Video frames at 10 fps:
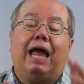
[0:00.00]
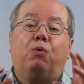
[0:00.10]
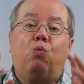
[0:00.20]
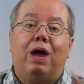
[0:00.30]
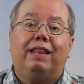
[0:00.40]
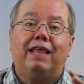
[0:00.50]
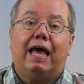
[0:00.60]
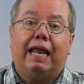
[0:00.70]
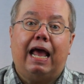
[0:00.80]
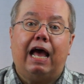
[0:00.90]
And when
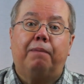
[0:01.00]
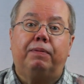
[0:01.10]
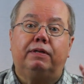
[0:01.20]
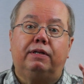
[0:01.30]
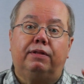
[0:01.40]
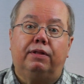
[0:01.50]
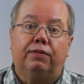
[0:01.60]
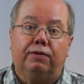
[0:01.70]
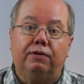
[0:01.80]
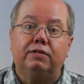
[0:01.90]
that happened in the
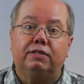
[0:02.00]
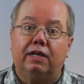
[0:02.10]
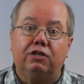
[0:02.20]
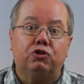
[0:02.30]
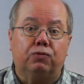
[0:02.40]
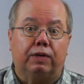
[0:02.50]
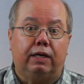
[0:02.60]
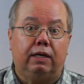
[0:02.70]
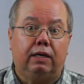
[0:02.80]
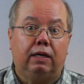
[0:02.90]
3rd
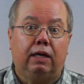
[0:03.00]
century,